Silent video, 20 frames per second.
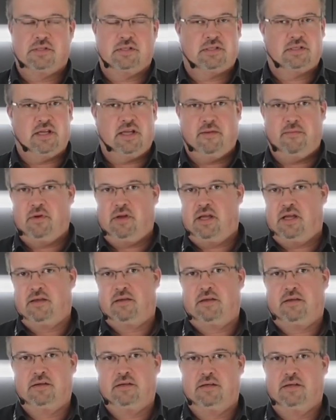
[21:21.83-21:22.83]
same
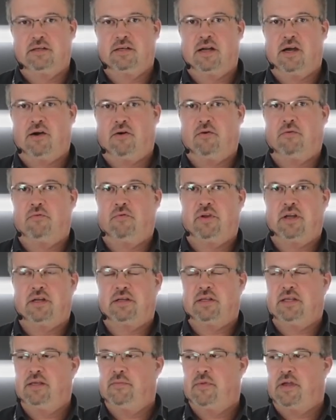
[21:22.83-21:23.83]
like now via
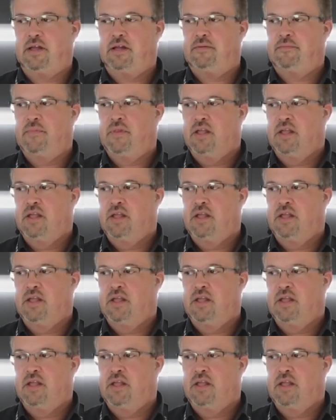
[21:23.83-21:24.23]
email.